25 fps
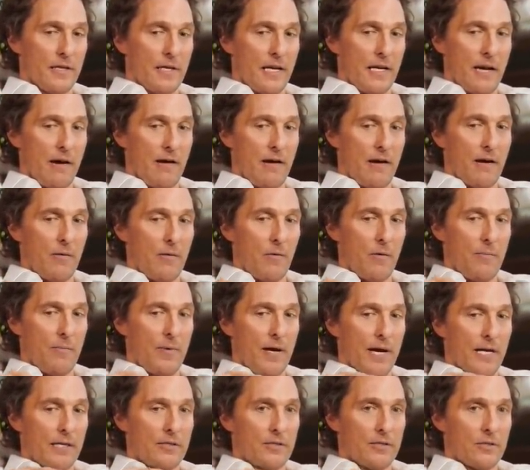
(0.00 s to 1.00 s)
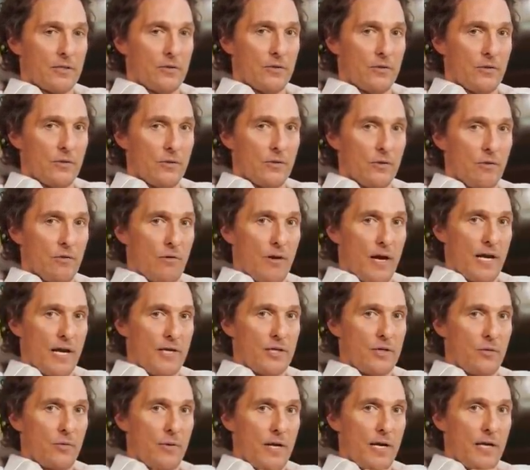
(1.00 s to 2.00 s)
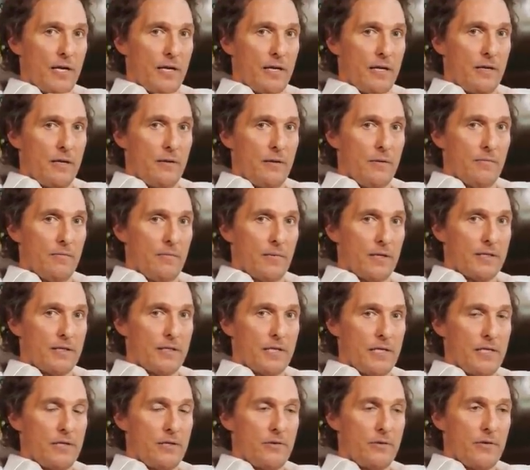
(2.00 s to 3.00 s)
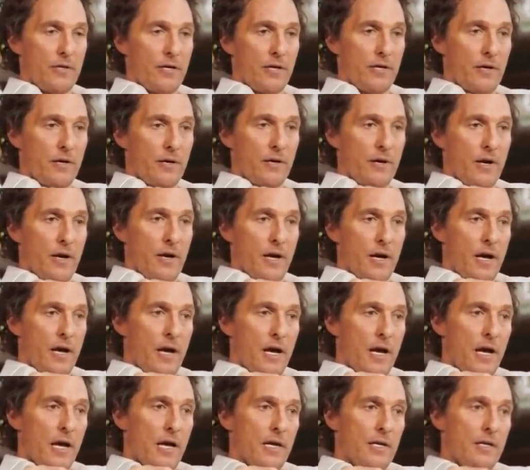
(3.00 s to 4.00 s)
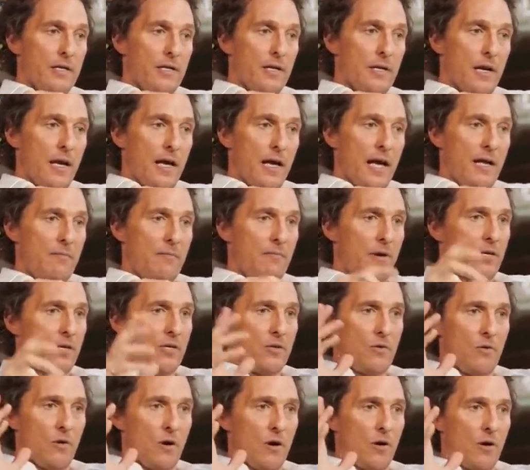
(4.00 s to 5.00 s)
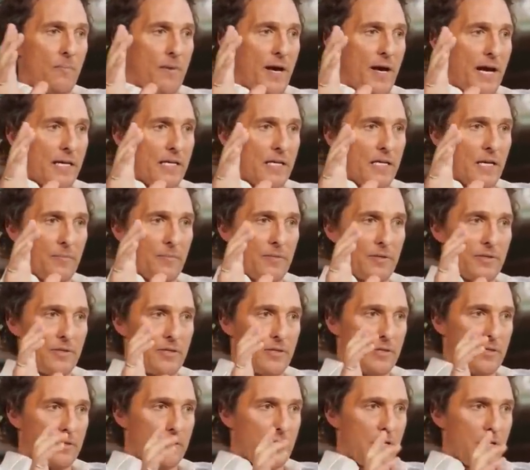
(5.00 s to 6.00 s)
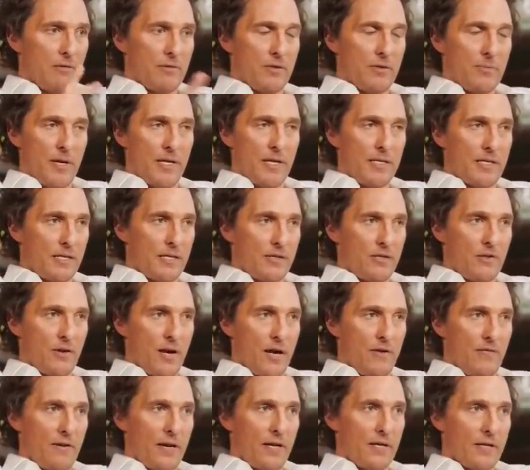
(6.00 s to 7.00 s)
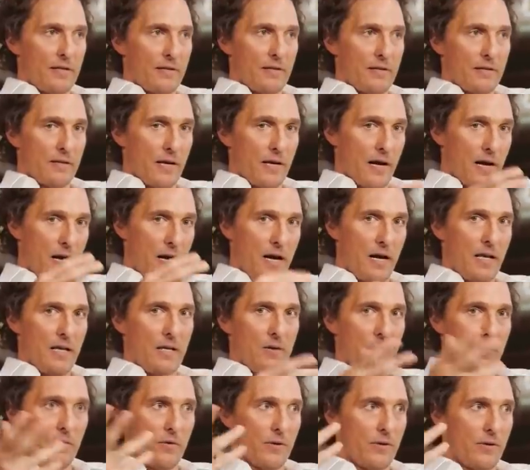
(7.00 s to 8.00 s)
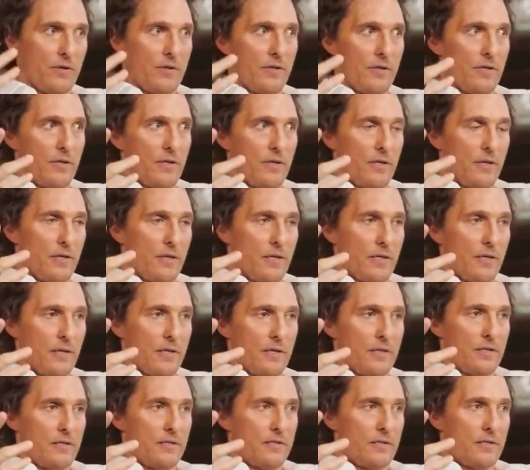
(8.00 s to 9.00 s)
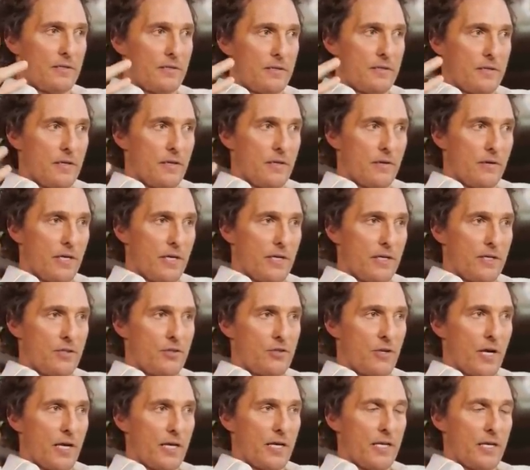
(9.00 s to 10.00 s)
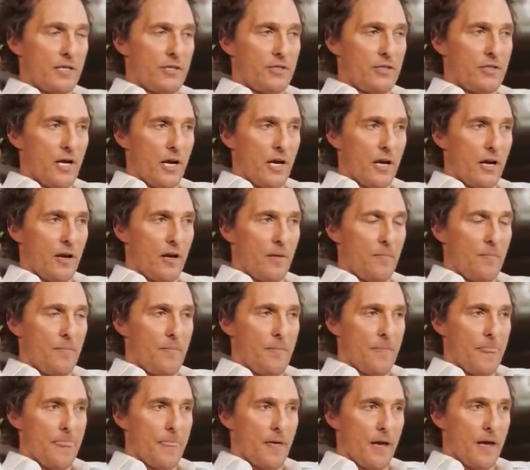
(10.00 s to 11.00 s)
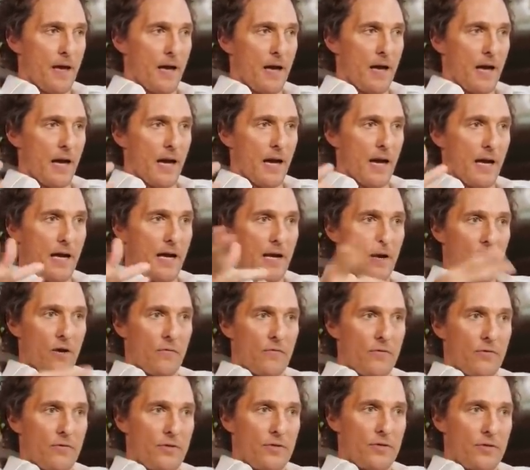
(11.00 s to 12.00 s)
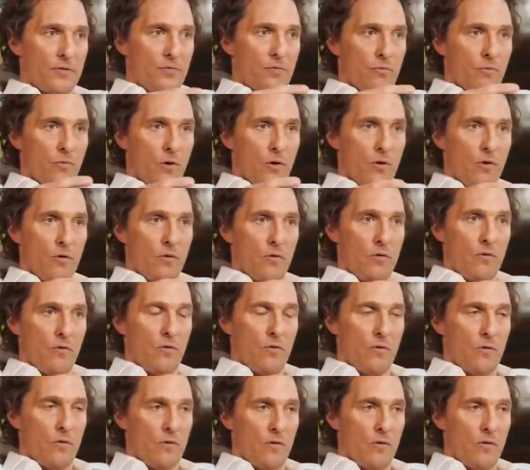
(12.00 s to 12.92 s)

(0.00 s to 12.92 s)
Now I went back to school, graduated my senior year, and had my U-Haul packed up, and just as I was about to drive out to Hollywood, and try and get a job, I got offered this role